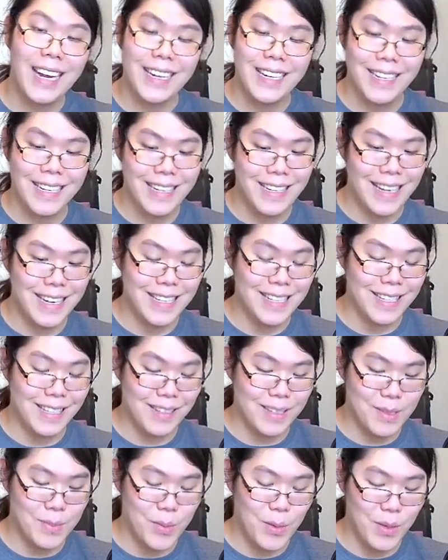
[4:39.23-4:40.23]
that's a
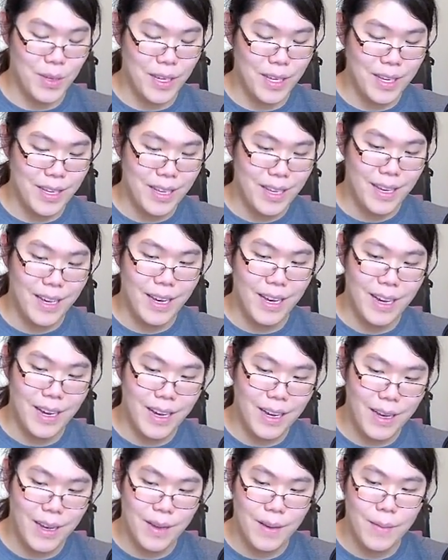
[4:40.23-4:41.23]
little spooky.
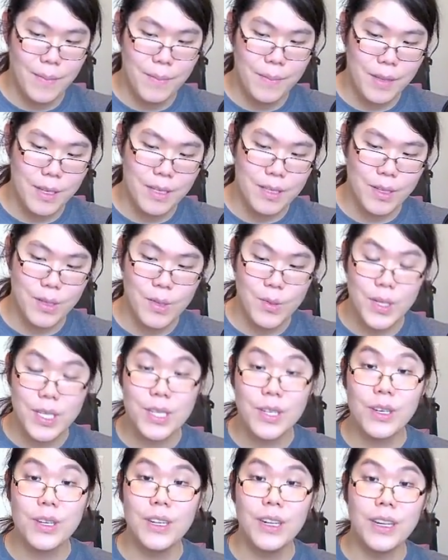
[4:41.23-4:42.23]
Because those weights
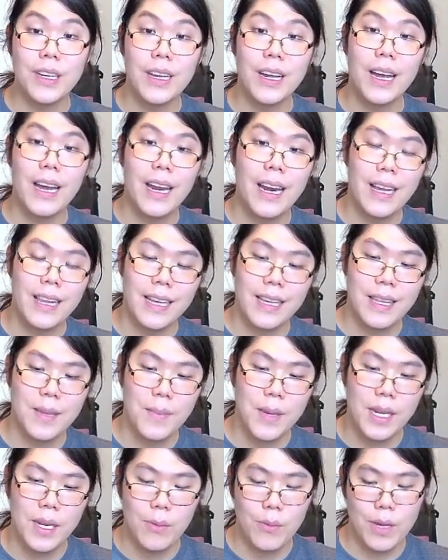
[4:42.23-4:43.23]
are good, and I like the
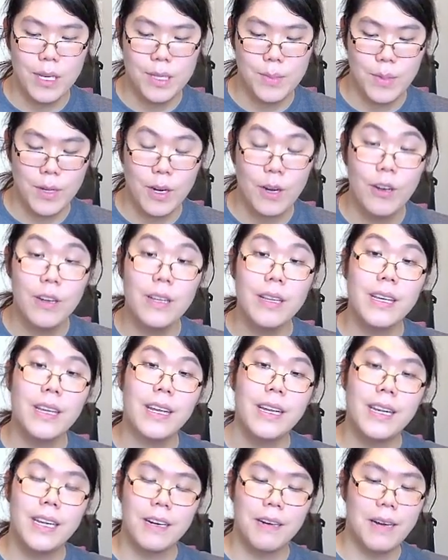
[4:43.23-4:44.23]
medium weights. But currently
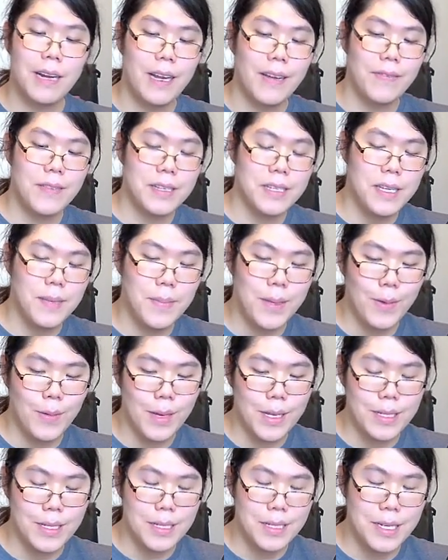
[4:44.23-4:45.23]
in here, I have the zippy
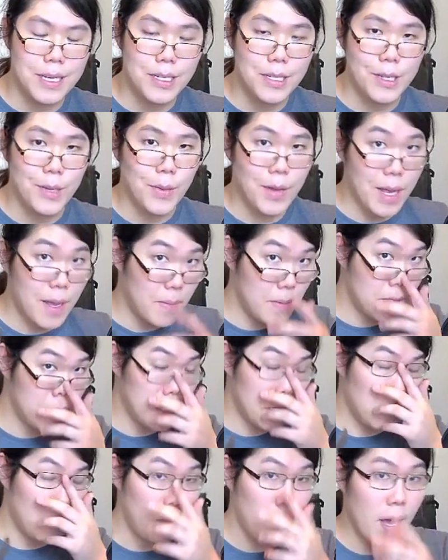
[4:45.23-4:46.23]
weights. Essentially what happens is
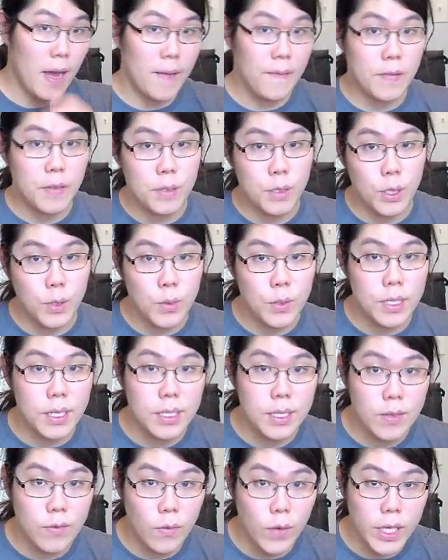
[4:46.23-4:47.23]
that you have two
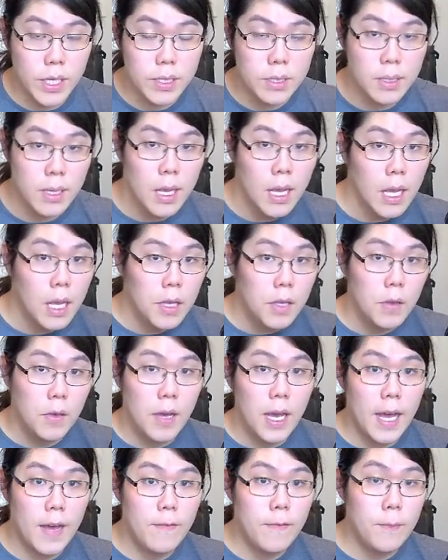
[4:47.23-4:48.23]
sets of weights. You
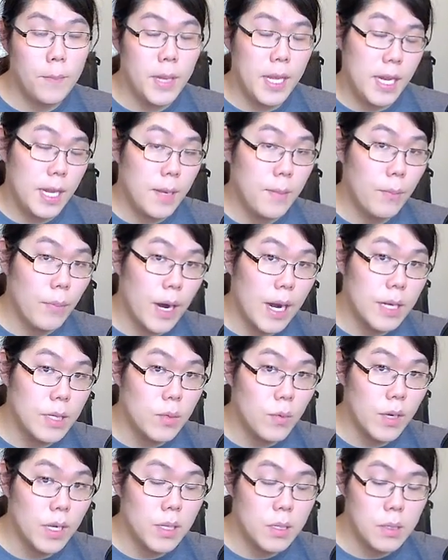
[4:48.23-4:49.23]
have medium brass
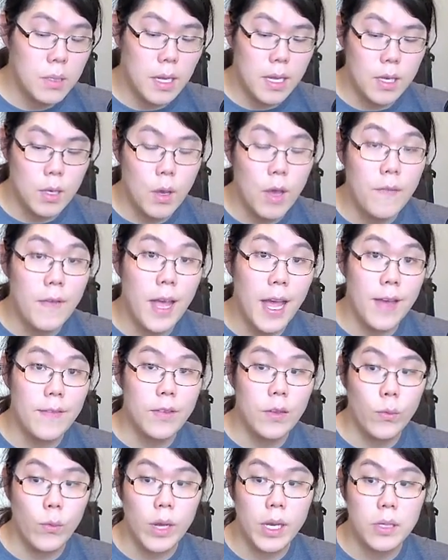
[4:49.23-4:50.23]
weights, and you have heavy
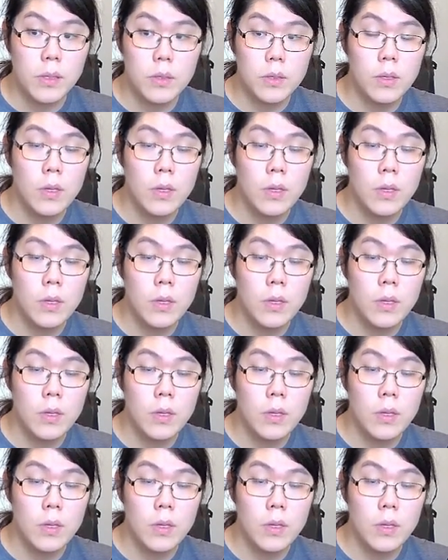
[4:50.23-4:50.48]
weights.